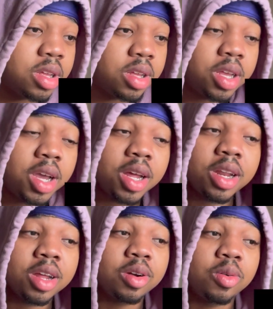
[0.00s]
He got
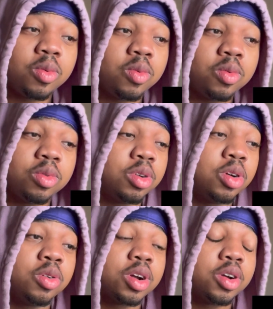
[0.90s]
down
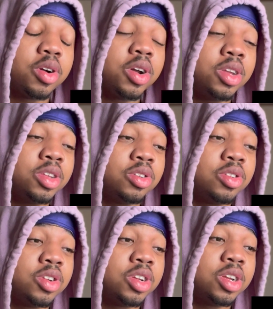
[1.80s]
going crazy on
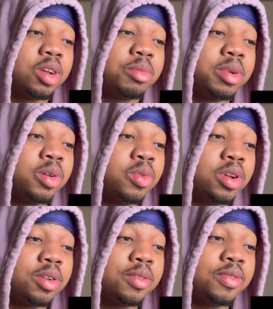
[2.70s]
this shit, man. What
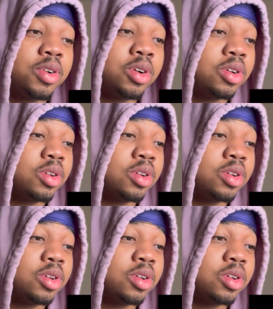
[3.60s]
the fuck?